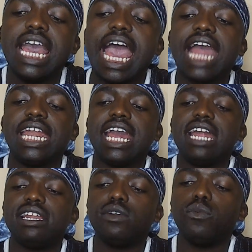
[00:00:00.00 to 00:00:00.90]
And
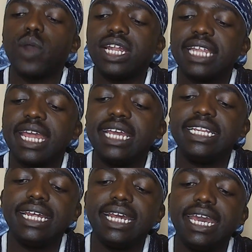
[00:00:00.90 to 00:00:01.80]
then what they
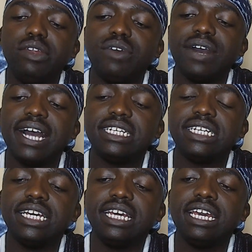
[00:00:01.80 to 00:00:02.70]
did was,
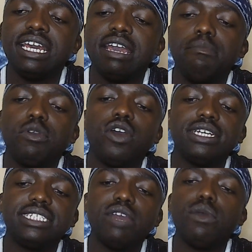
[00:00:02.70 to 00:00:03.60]

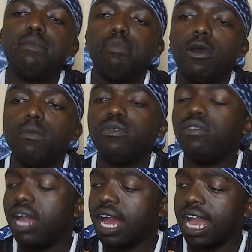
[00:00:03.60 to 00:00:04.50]
because they were
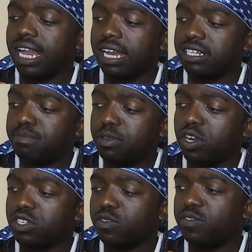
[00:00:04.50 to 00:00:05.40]
popular, I guess,
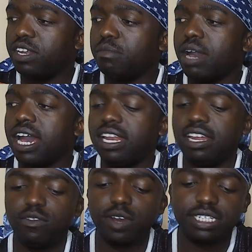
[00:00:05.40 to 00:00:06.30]
because of demand
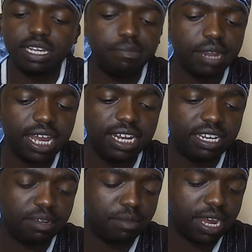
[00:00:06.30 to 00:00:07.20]
and what supply and
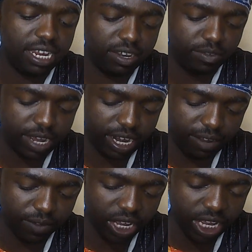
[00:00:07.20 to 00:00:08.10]
demand and
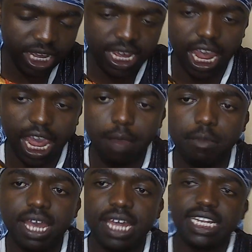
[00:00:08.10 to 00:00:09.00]
whatever,
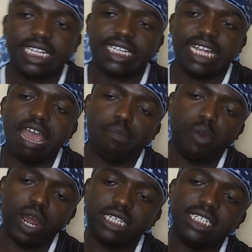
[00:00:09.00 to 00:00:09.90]
their
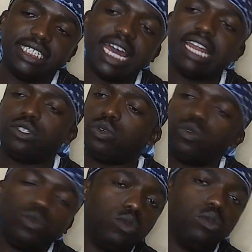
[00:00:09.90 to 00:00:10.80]
prices started
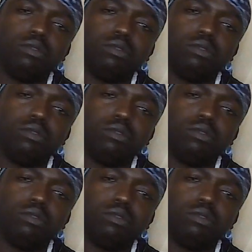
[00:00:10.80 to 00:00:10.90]
to